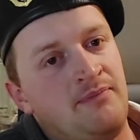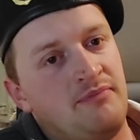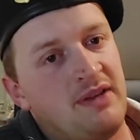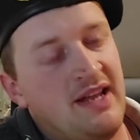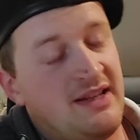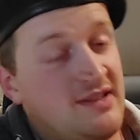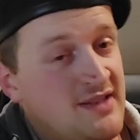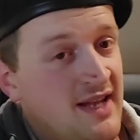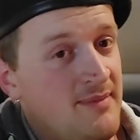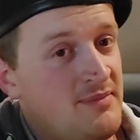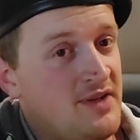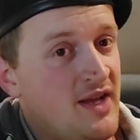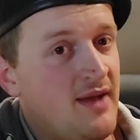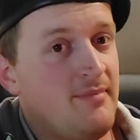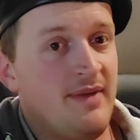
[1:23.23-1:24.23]
but at the same
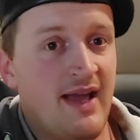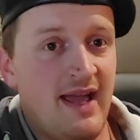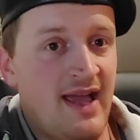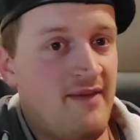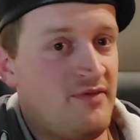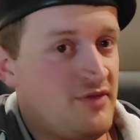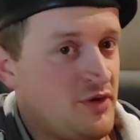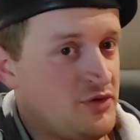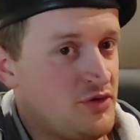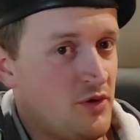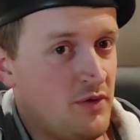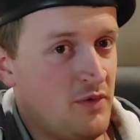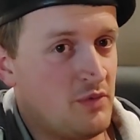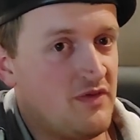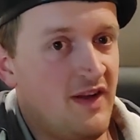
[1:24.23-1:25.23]
time I have
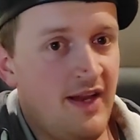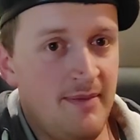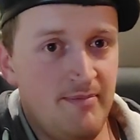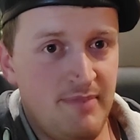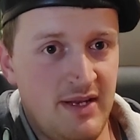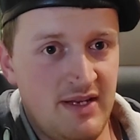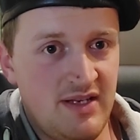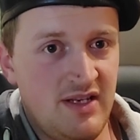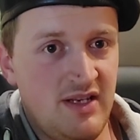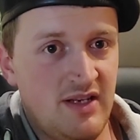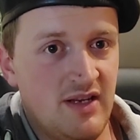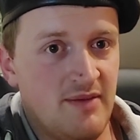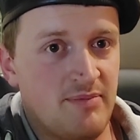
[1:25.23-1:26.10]
also really busy